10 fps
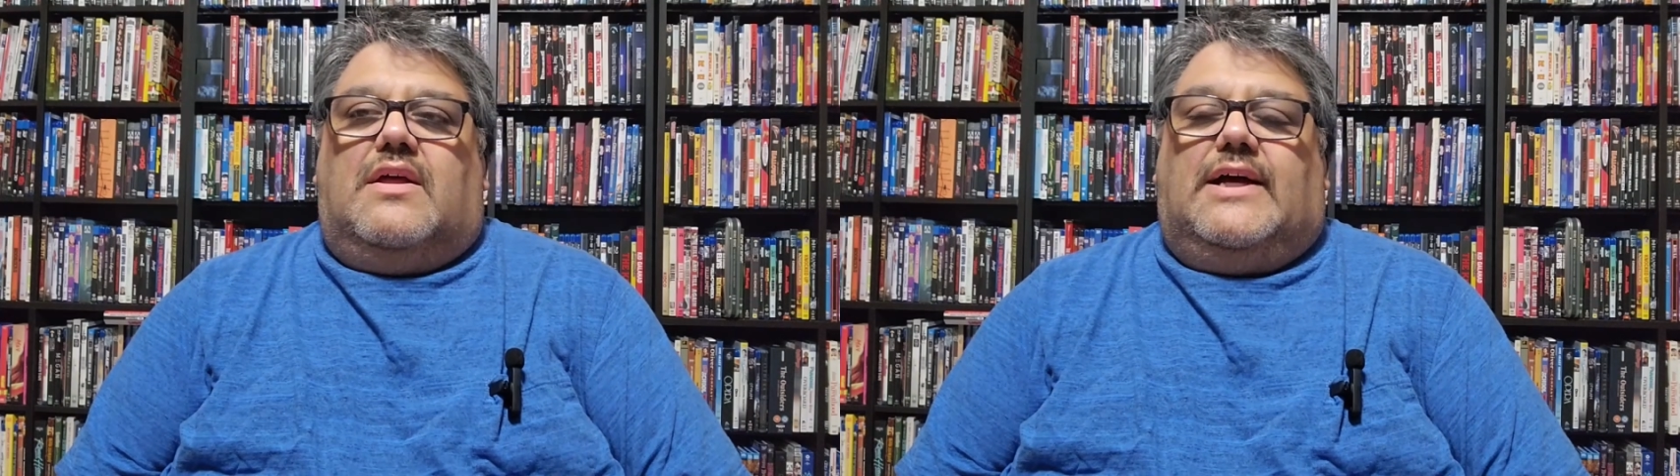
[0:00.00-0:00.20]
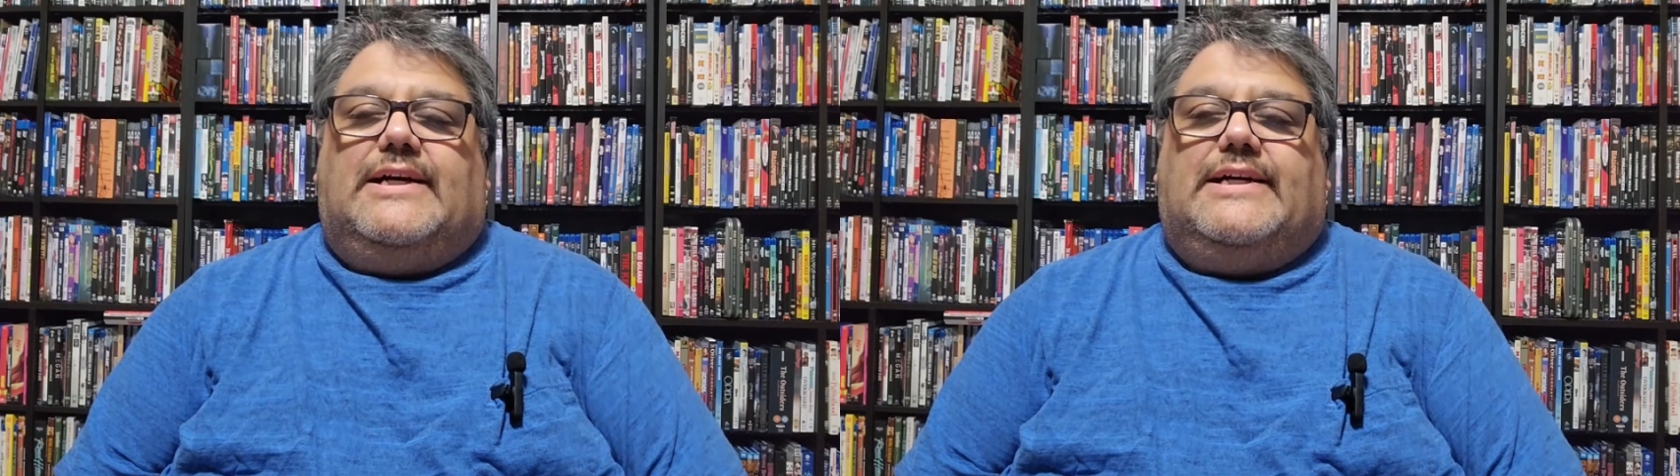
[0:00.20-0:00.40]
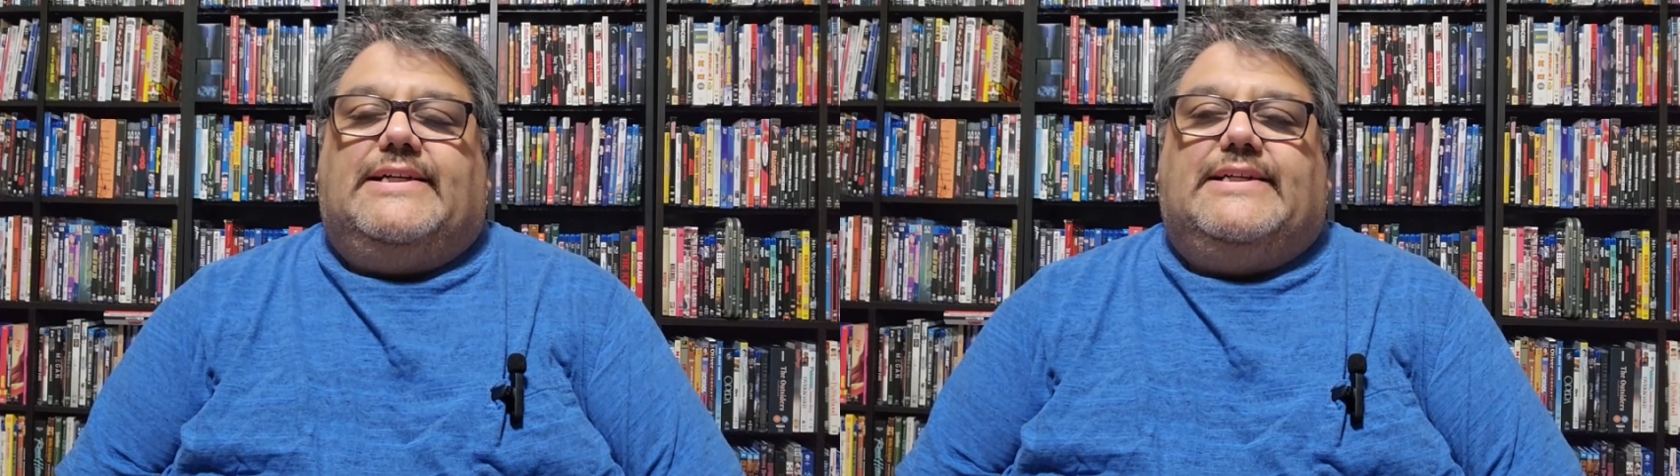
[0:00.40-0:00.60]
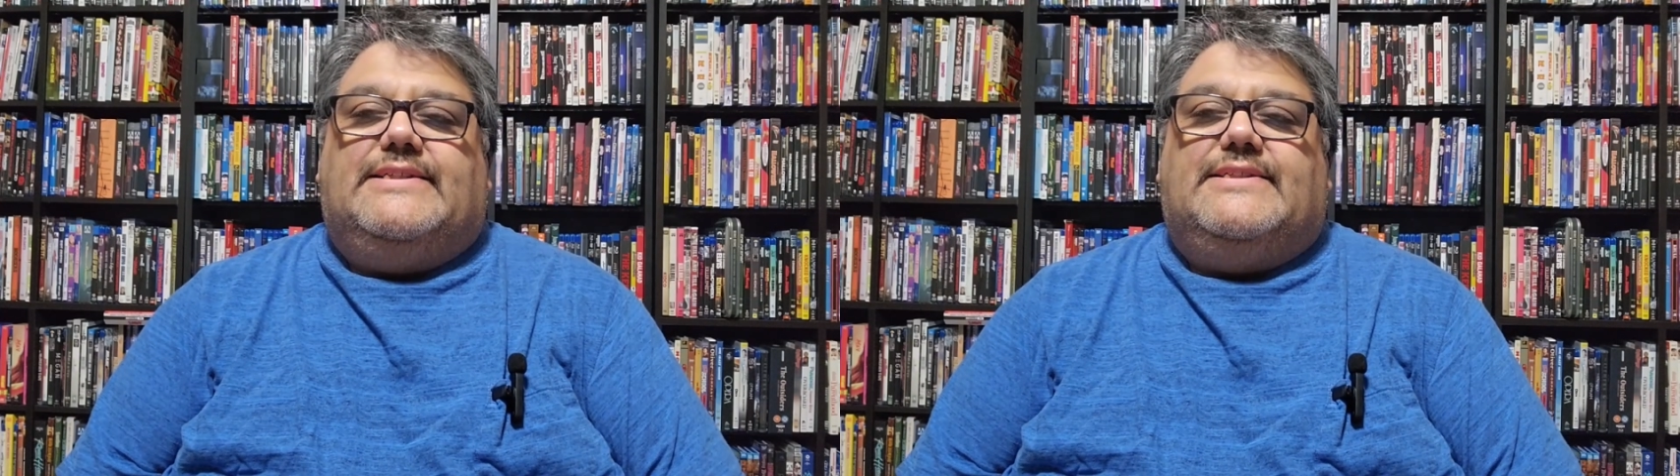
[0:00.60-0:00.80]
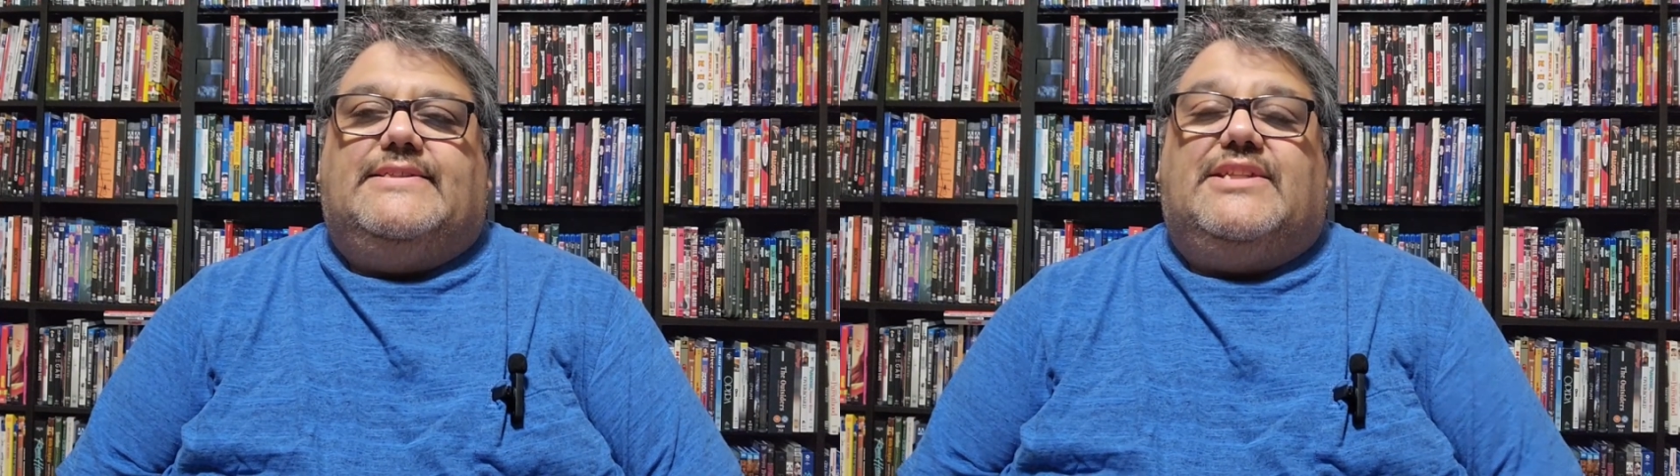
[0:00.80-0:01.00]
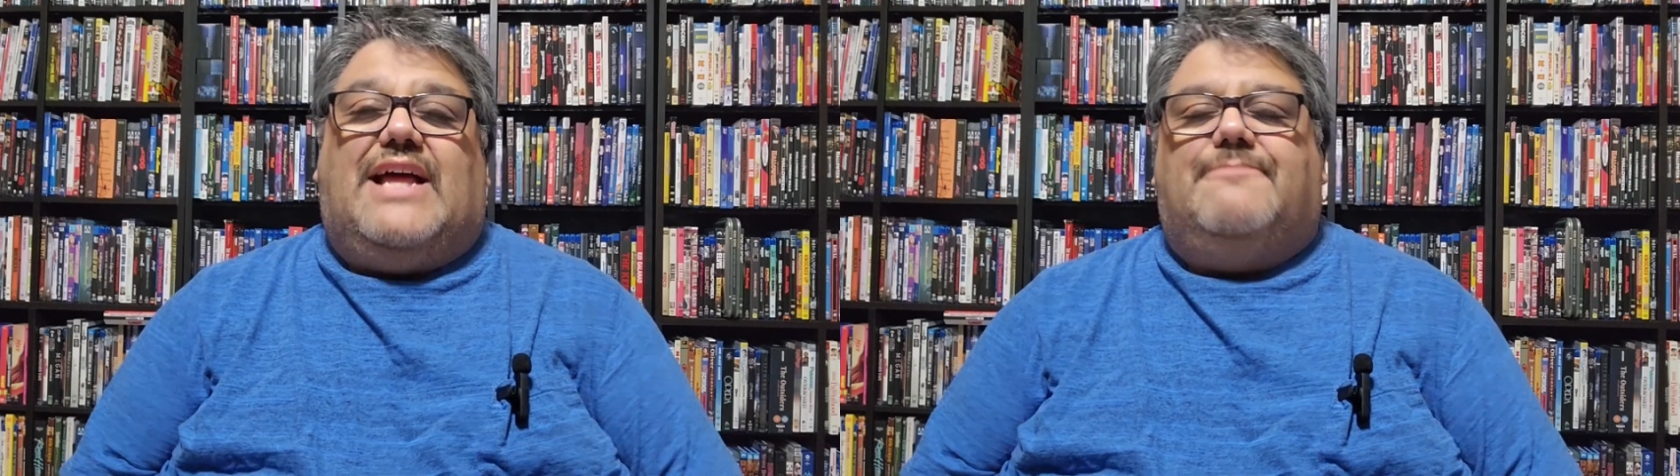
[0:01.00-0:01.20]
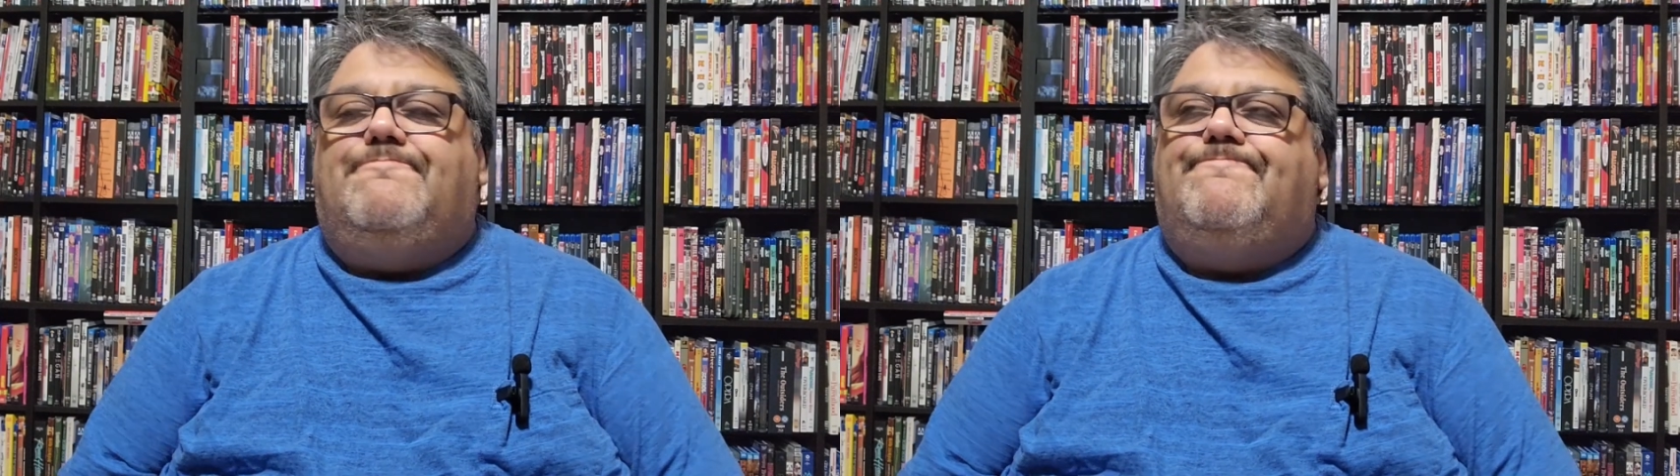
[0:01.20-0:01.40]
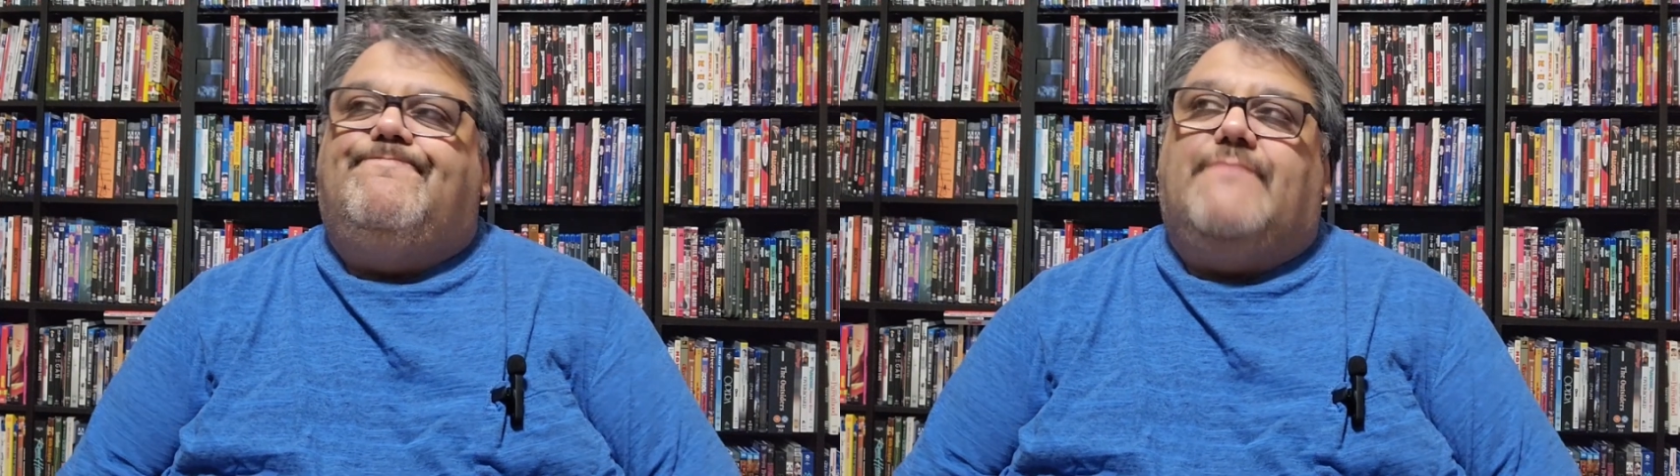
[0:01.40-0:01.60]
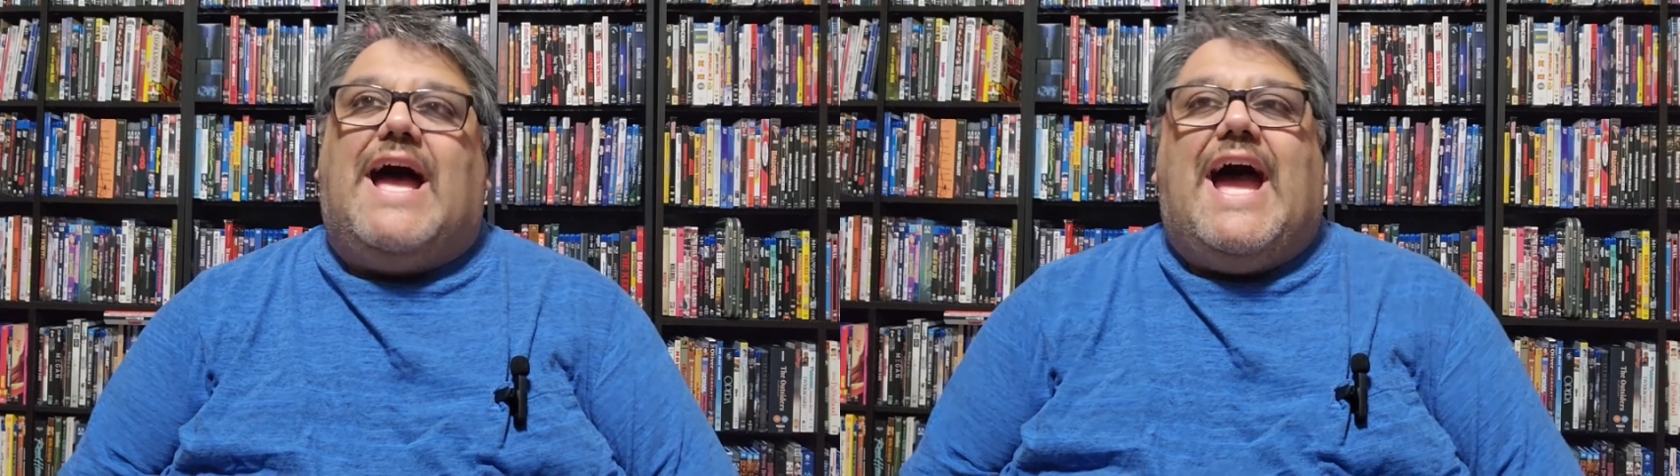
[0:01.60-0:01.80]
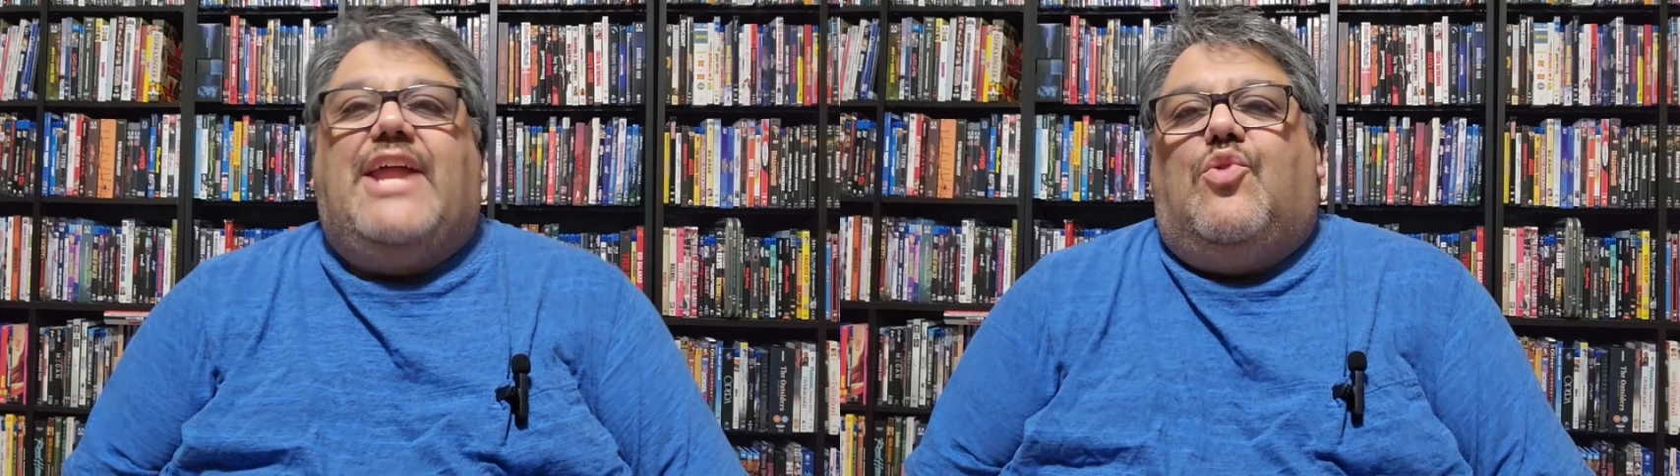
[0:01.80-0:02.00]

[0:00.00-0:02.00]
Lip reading: I